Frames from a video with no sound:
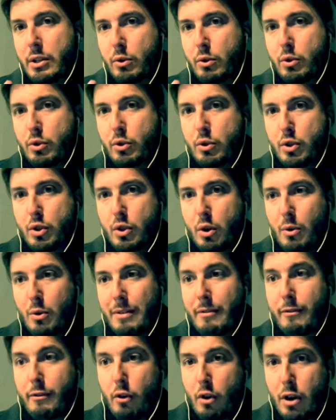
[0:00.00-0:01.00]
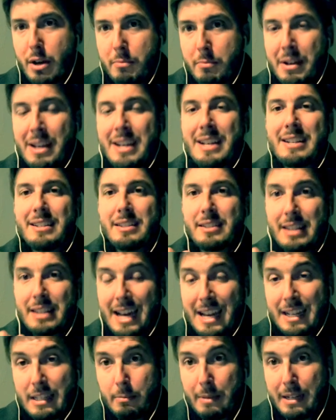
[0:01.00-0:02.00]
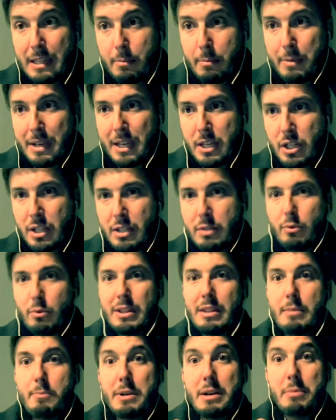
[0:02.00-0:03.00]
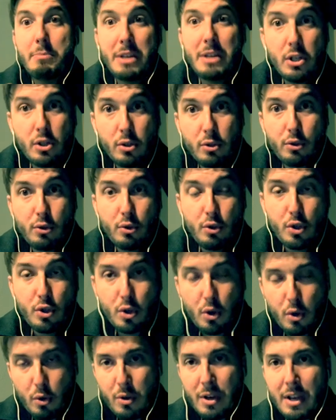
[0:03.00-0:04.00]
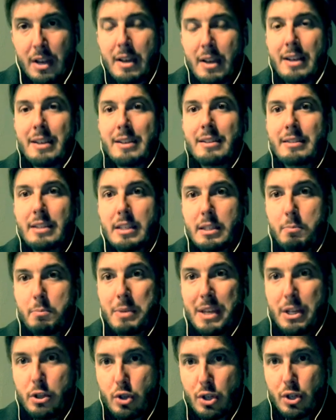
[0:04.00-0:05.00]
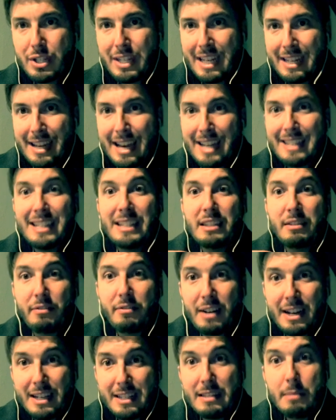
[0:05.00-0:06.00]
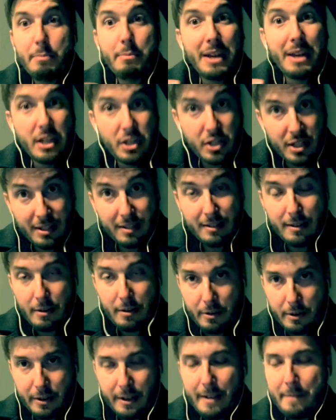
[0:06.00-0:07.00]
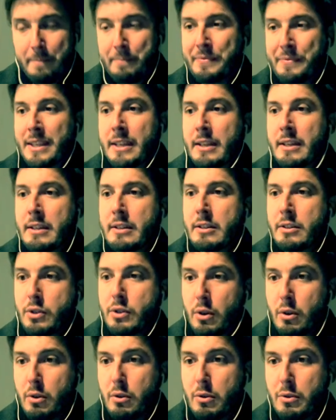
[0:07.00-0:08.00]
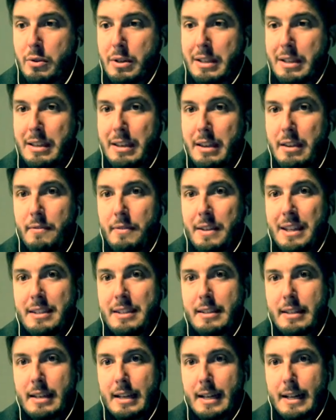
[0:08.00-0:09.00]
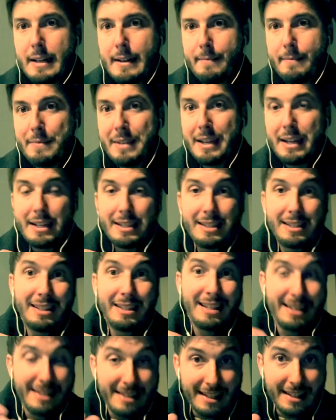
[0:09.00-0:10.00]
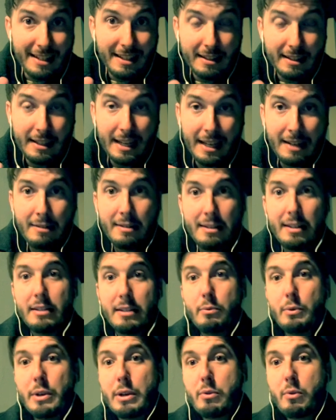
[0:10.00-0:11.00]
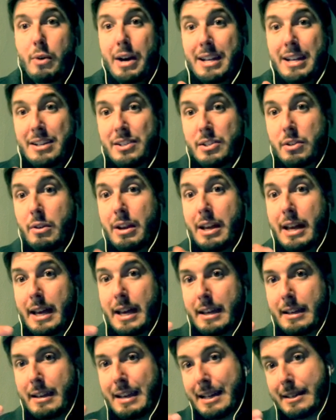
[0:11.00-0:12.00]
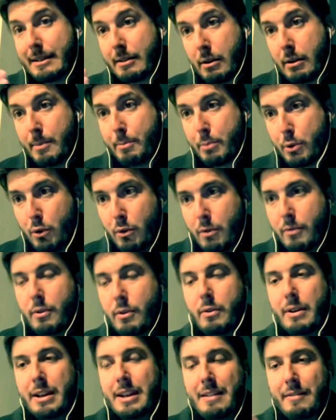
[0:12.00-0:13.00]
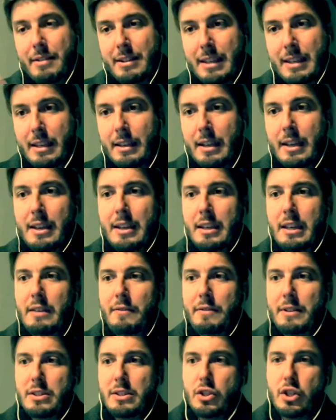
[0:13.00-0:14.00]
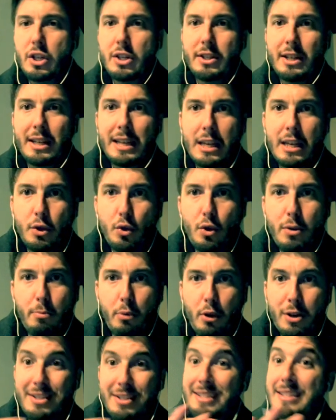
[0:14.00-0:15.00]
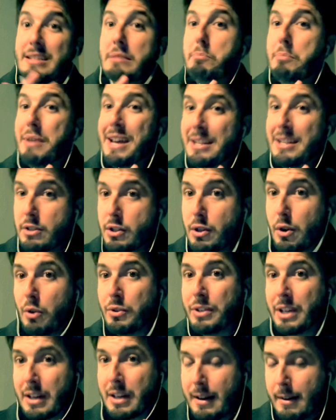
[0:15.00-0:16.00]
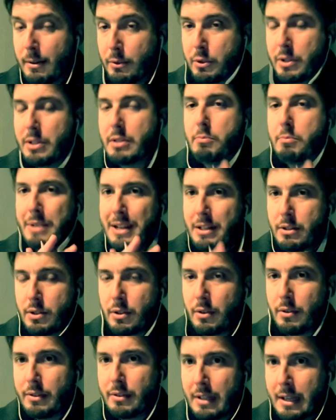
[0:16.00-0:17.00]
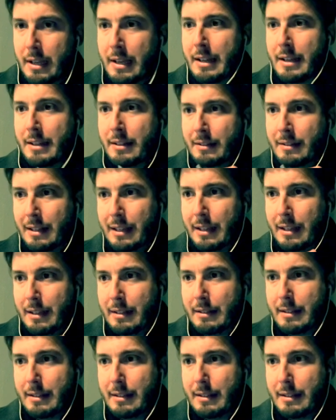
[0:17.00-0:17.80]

to show a form signed by the patient with the permission to show these pictures that identifies the patient, okay? So if it's a study, then it requires ethical approval and everything. If it's just a case report, depends on the country, depends on the